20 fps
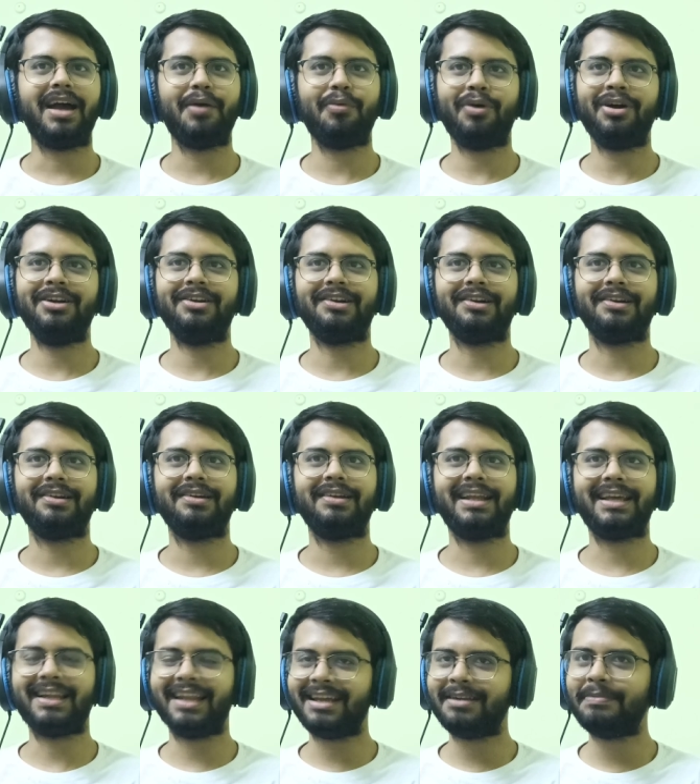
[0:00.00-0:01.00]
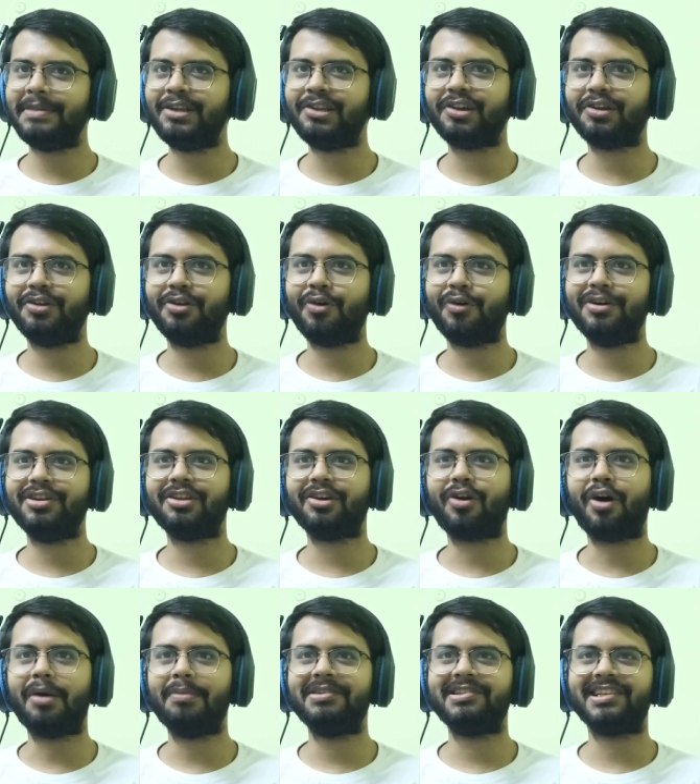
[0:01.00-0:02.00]
I wonder, like, let me know in the
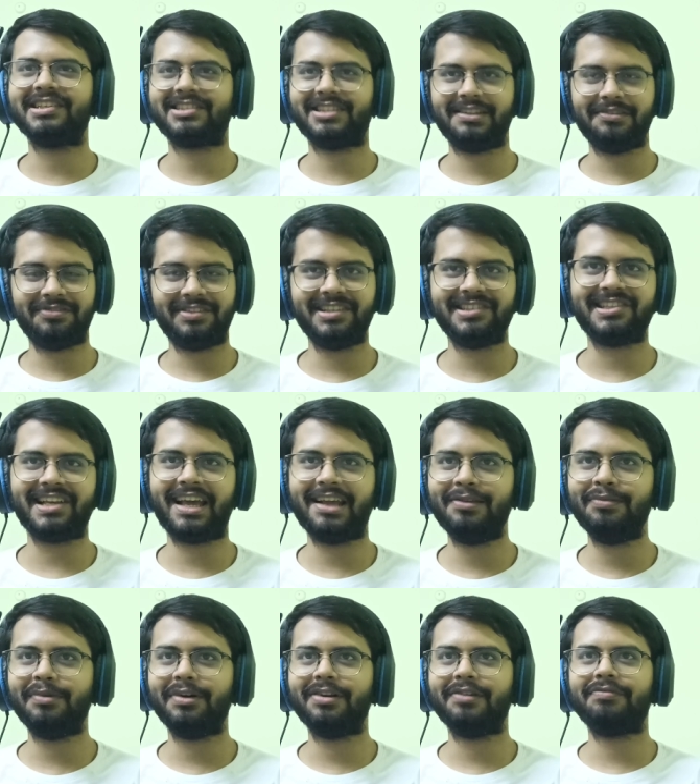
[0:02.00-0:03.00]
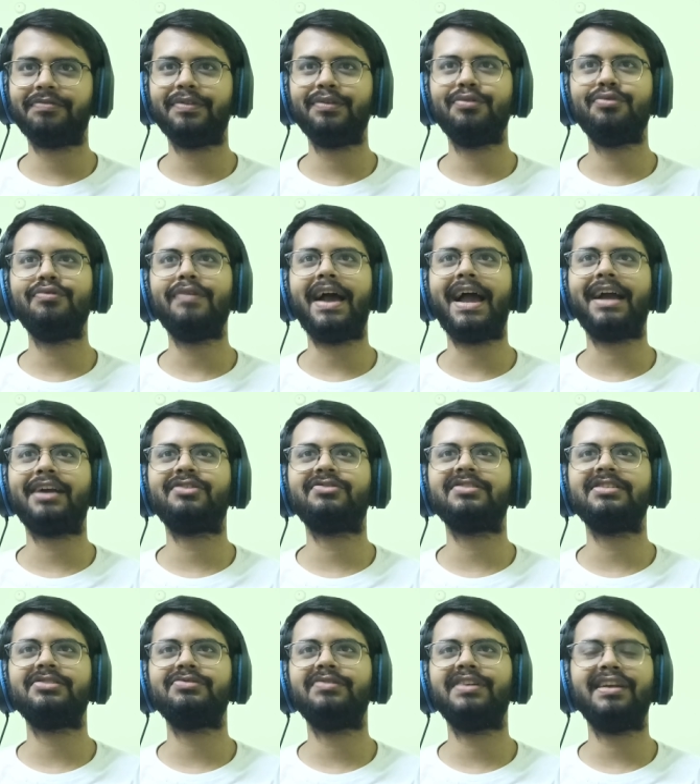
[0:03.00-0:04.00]
comment section if there's anyone of you who
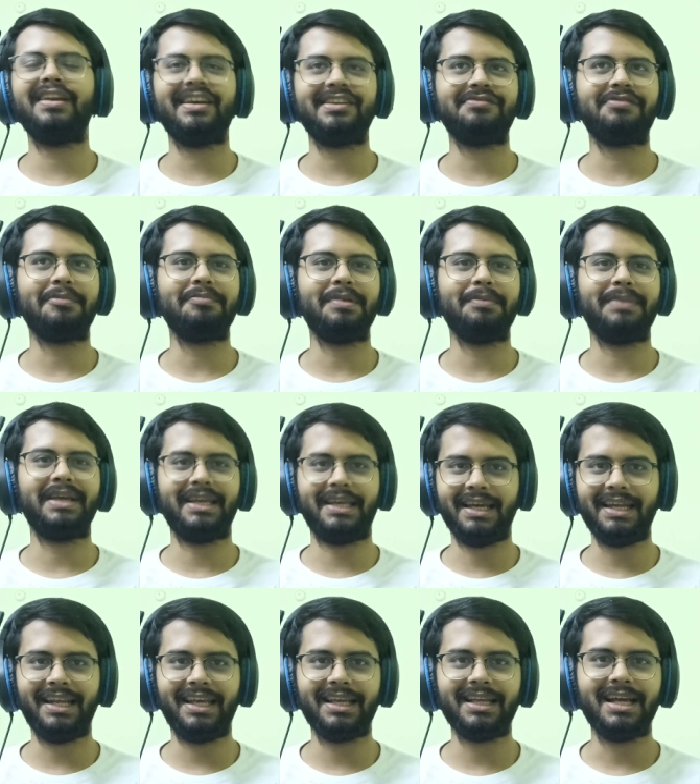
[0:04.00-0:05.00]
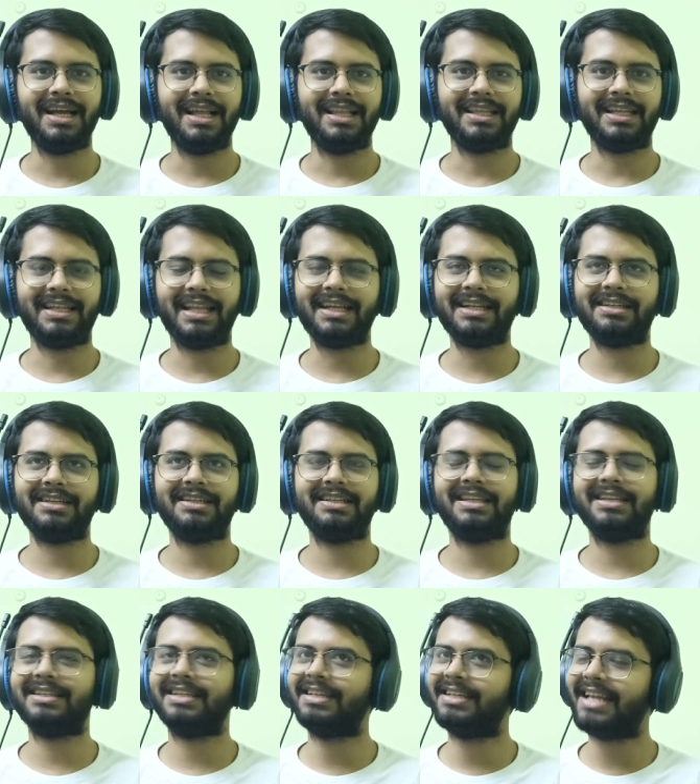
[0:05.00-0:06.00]
actually realized from the beginning that
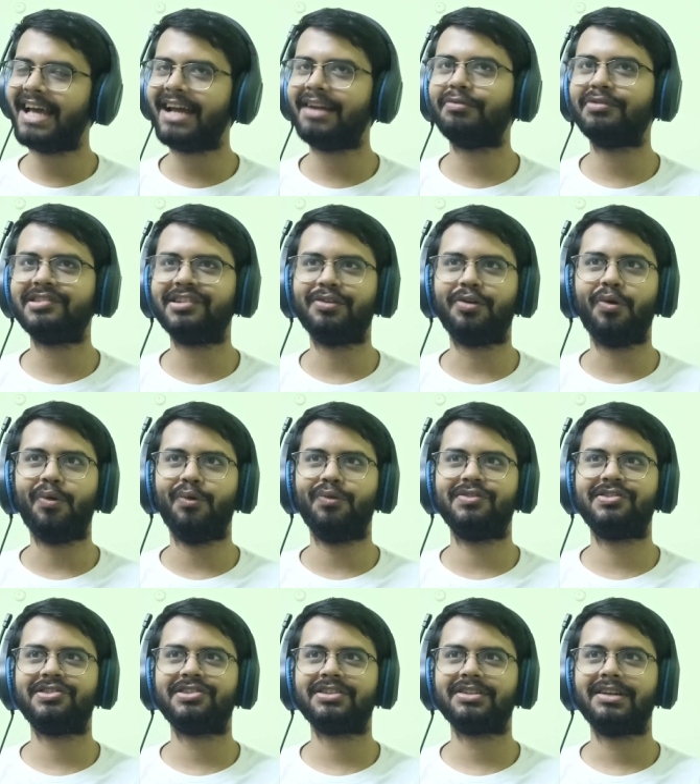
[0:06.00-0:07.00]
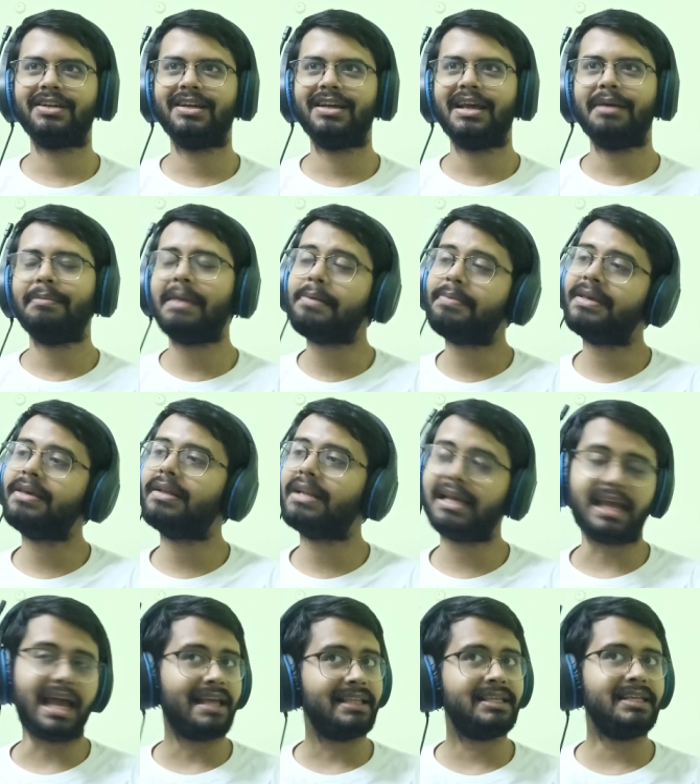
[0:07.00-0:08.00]
the dad was a ghost. Maybe,
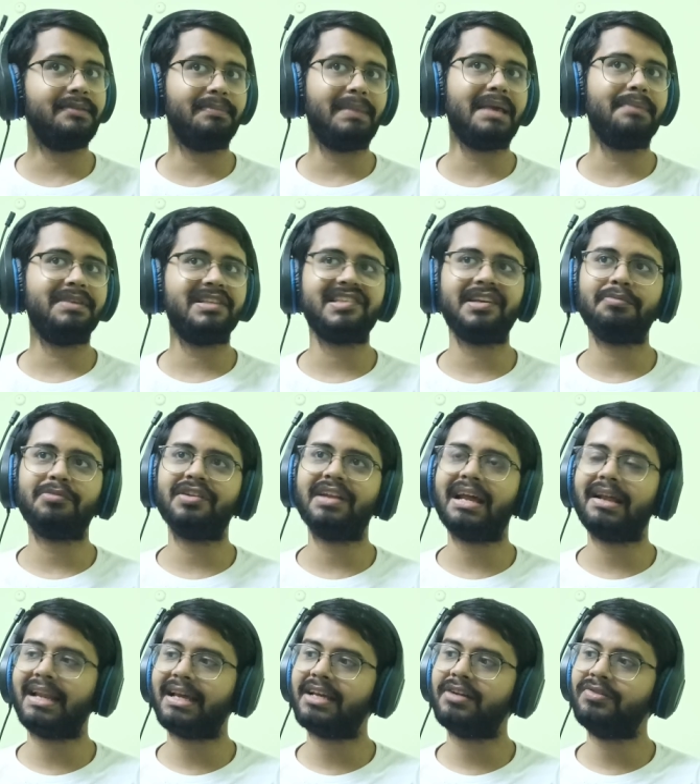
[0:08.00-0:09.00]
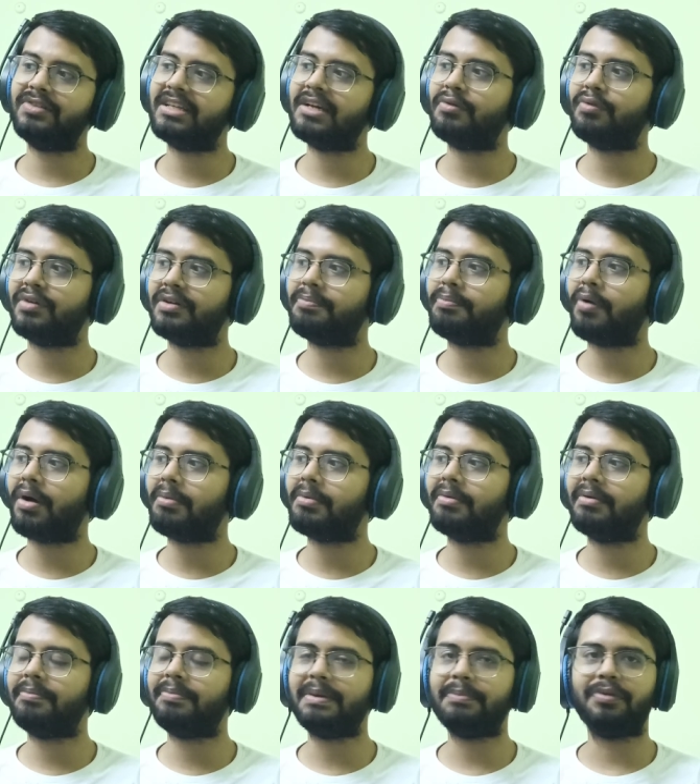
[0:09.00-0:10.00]
like, I think maybe someone, like, you know, there were
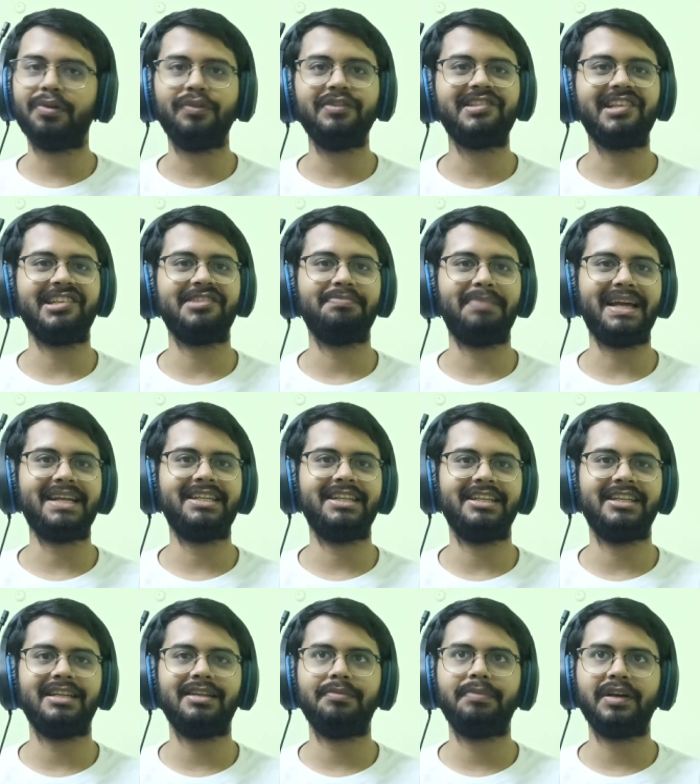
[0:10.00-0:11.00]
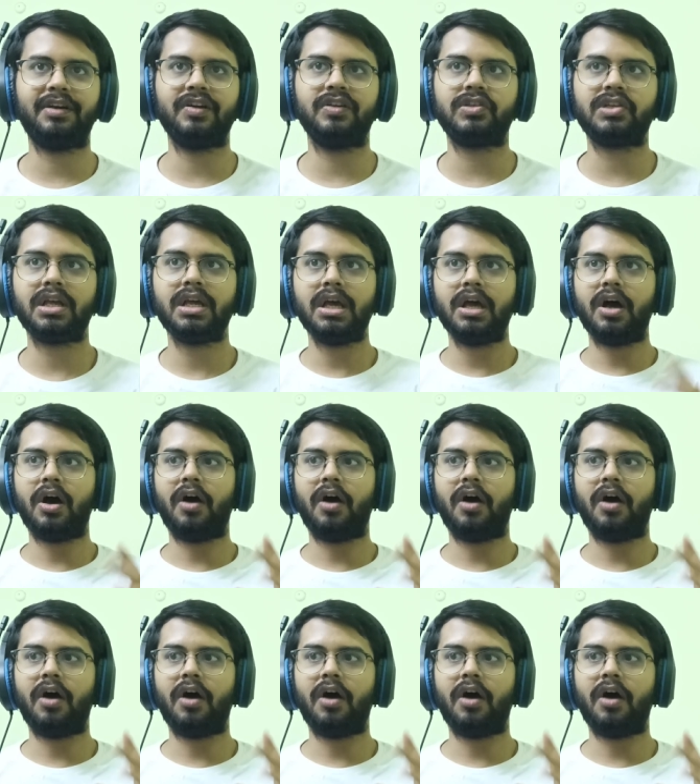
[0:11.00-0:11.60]
probably people who suspected it because